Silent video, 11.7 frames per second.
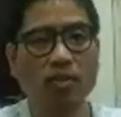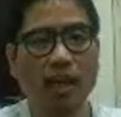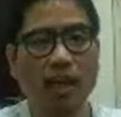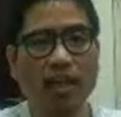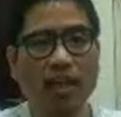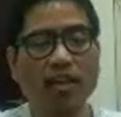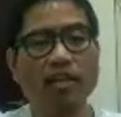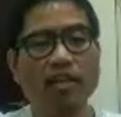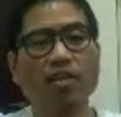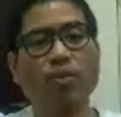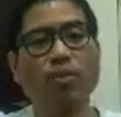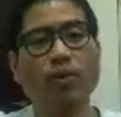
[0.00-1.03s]
Okay,
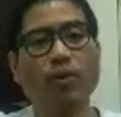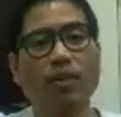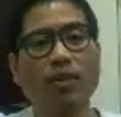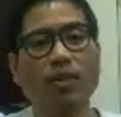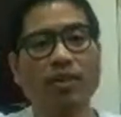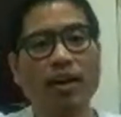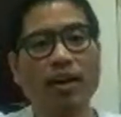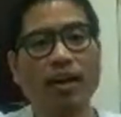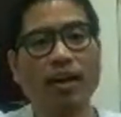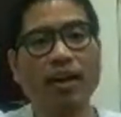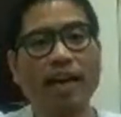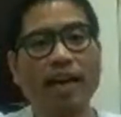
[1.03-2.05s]
that's why we need only
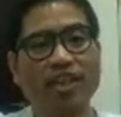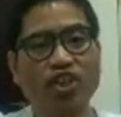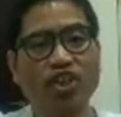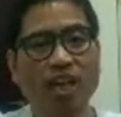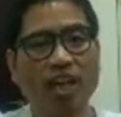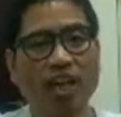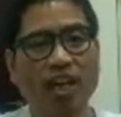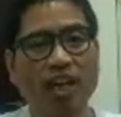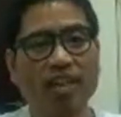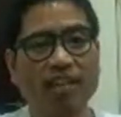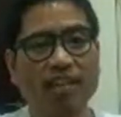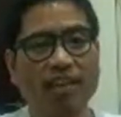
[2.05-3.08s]
the HDL,
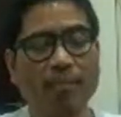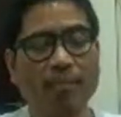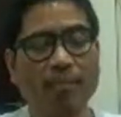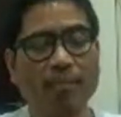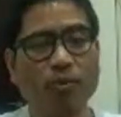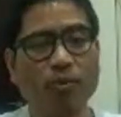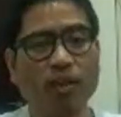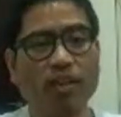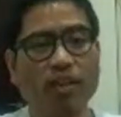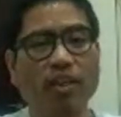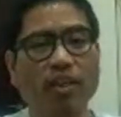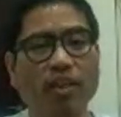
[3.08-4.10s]
high density
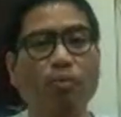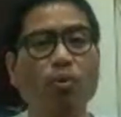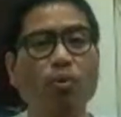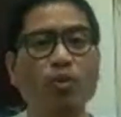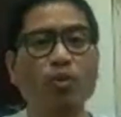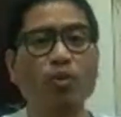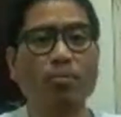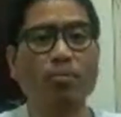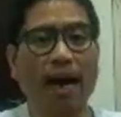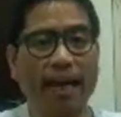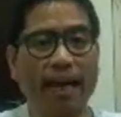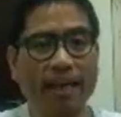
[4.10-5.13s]
lipoprotein, to produce that
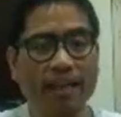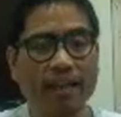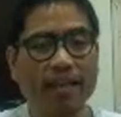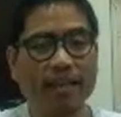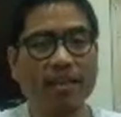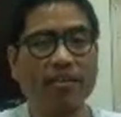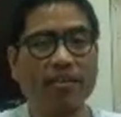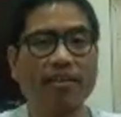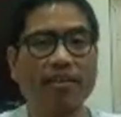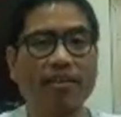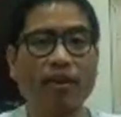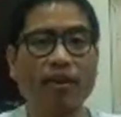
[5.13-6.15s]
bile.
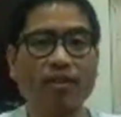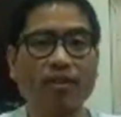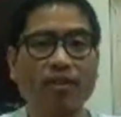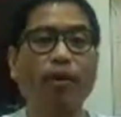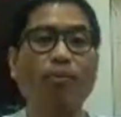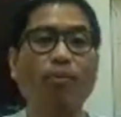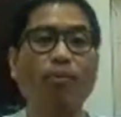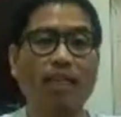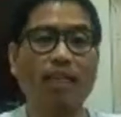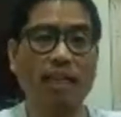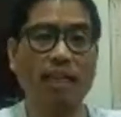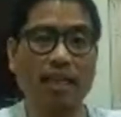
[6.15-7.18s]
Okay, the
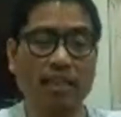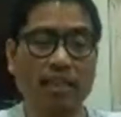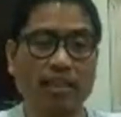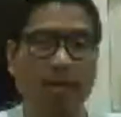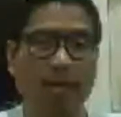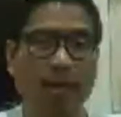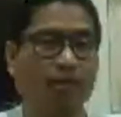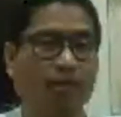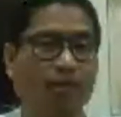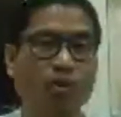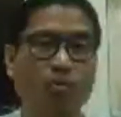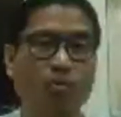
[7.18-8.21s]
purpose is
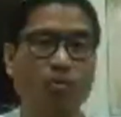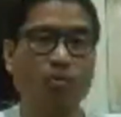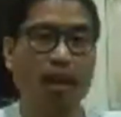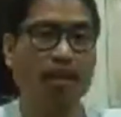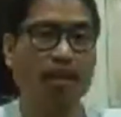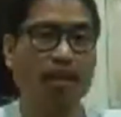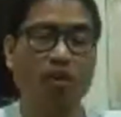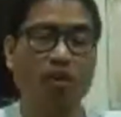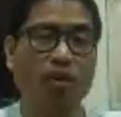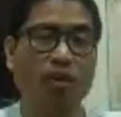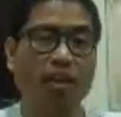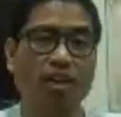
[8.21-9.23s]
if there's no bile,
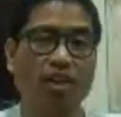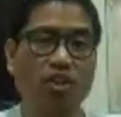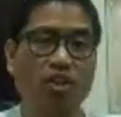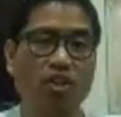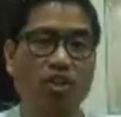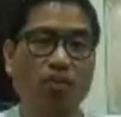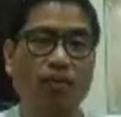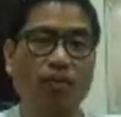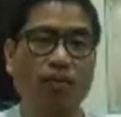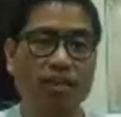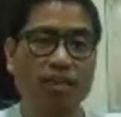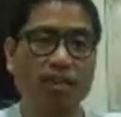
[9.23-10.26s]
there's no digestion of
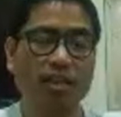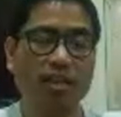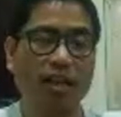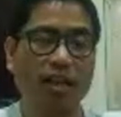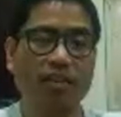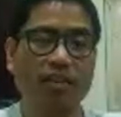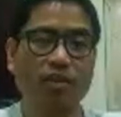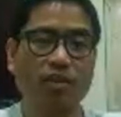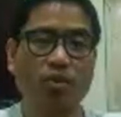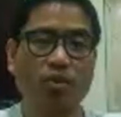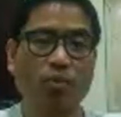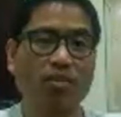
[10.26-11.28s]
fats and
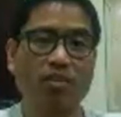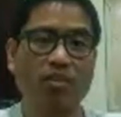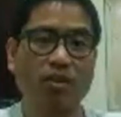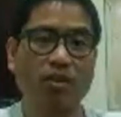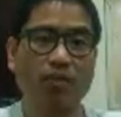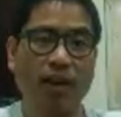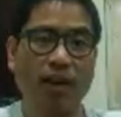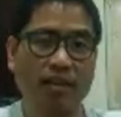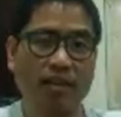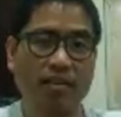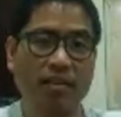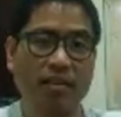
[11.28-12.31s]
there's no processing of
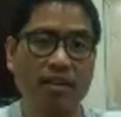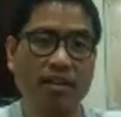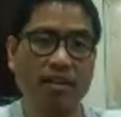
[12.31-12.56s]
fats.